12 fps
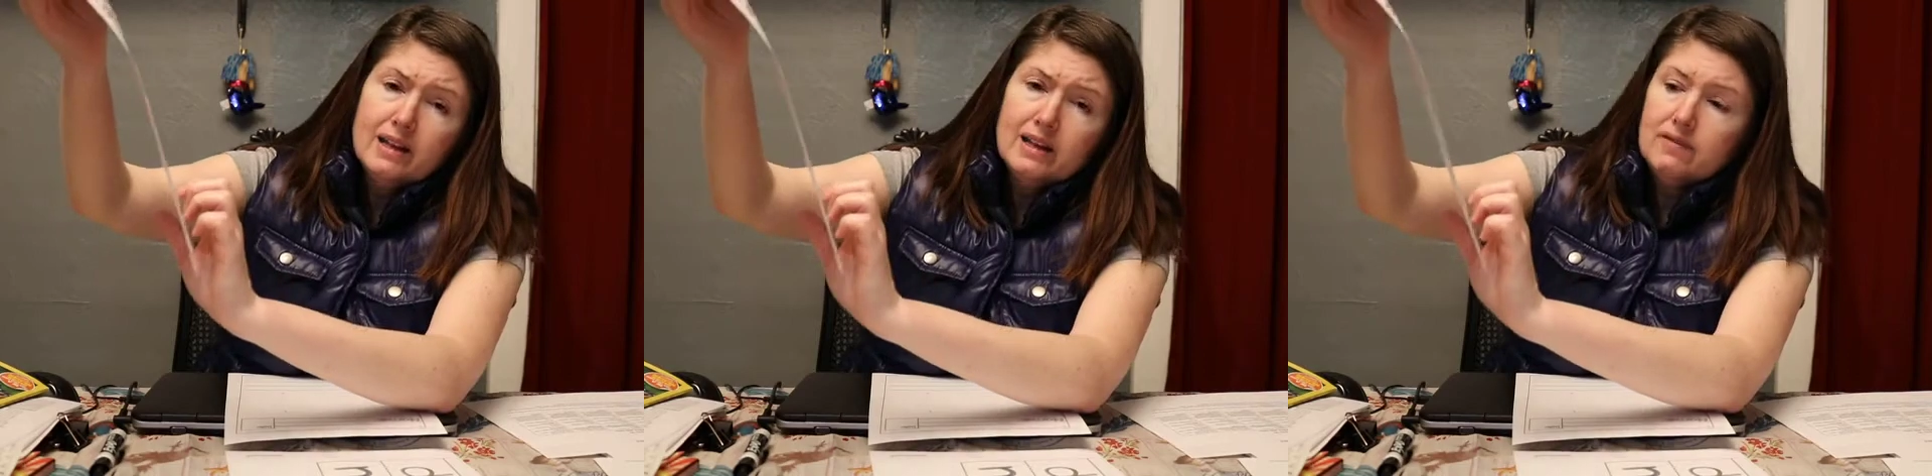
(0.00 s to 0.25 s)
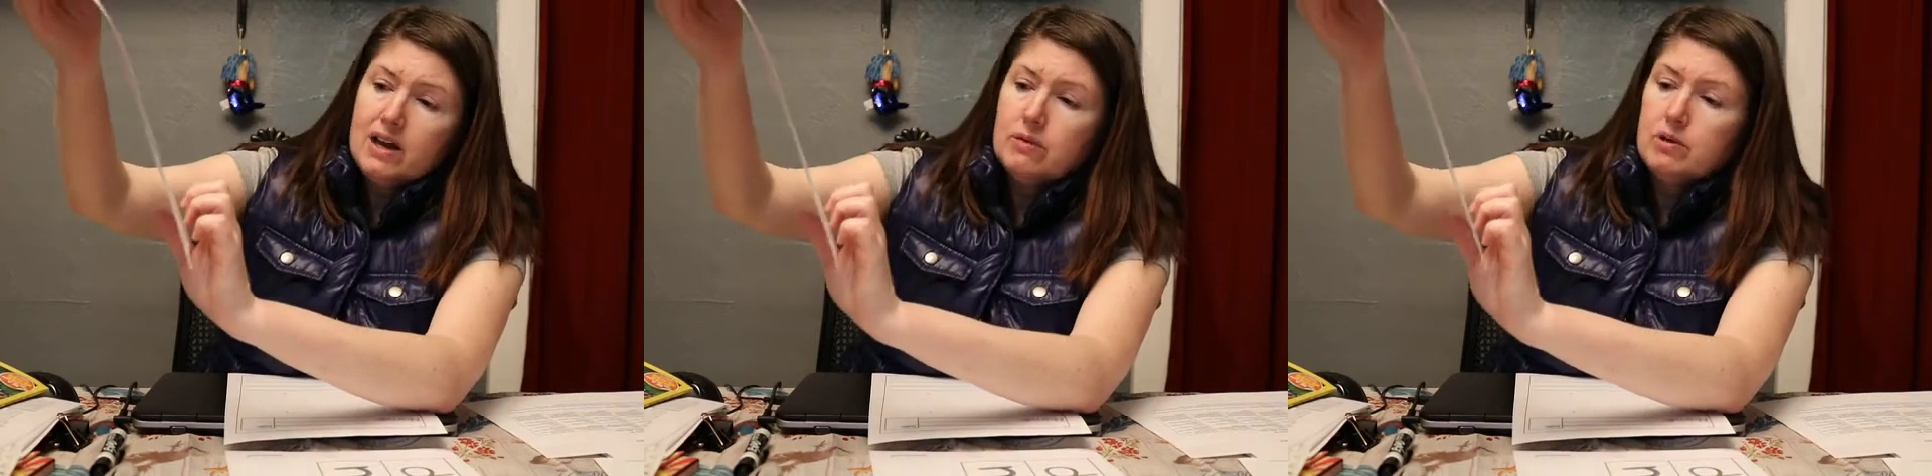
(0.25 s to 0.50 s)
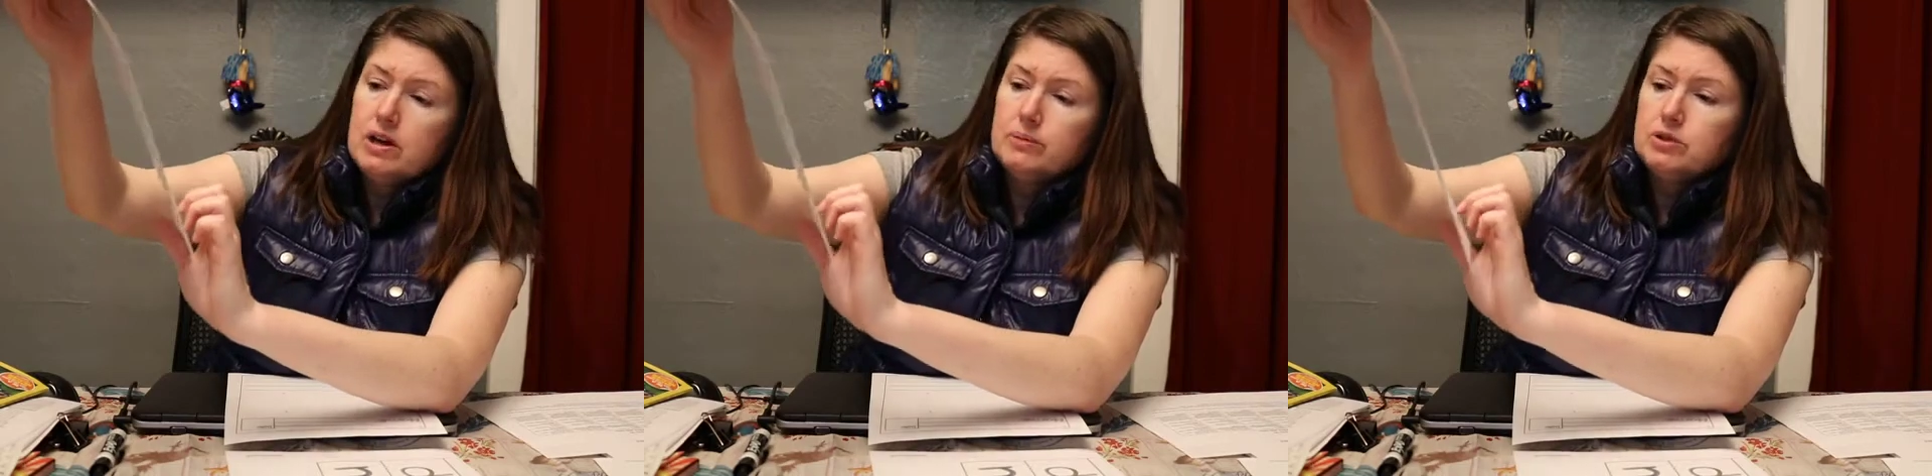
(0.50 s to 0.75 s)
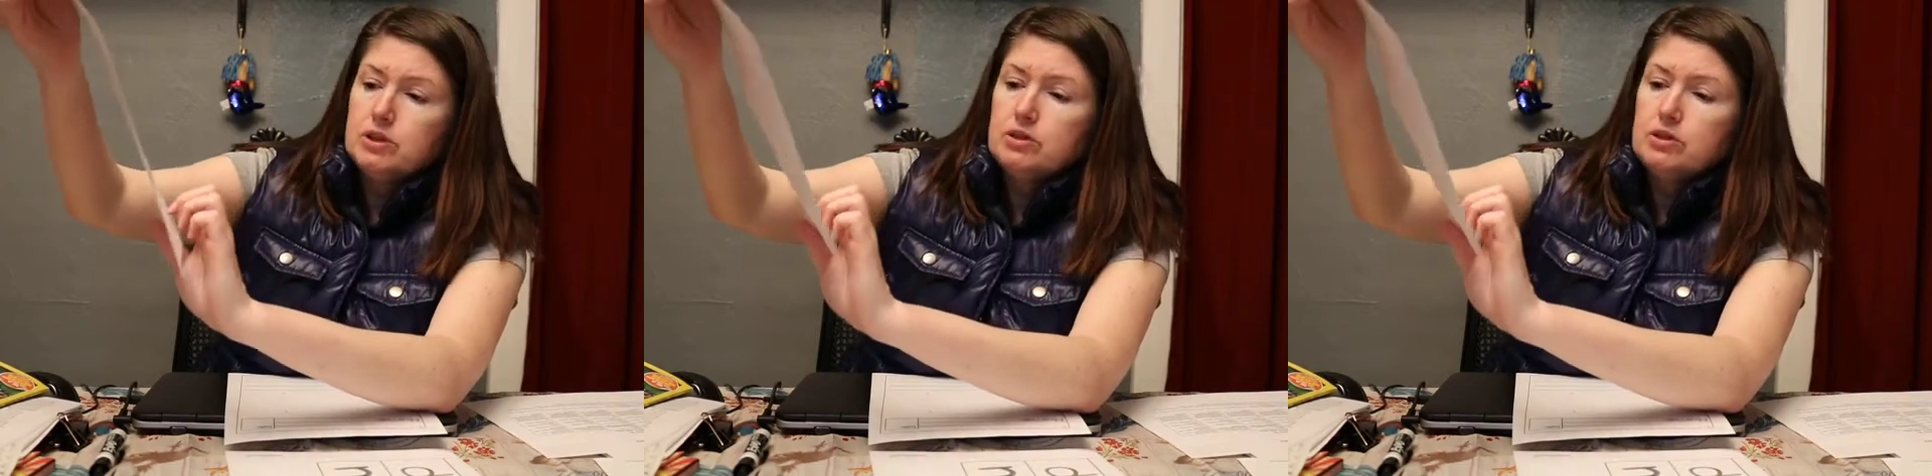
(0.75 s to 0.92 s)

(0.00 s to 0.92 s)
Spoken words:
leave that one up to